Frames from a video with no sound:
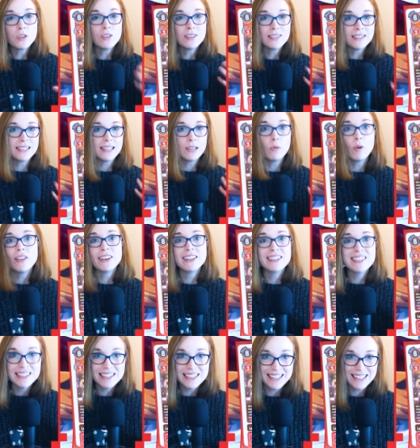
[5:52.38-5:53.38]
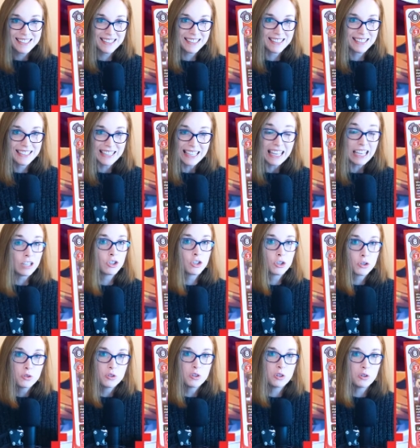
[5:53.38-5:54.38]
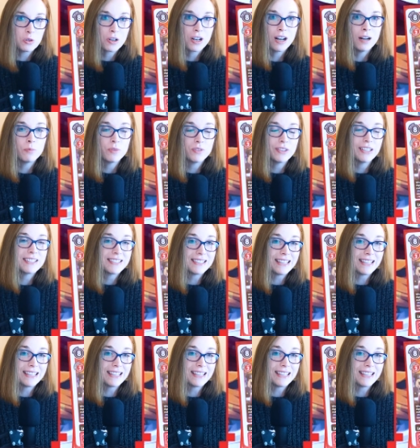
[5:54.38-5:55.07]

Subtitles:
you can see where the consistency issues do come with this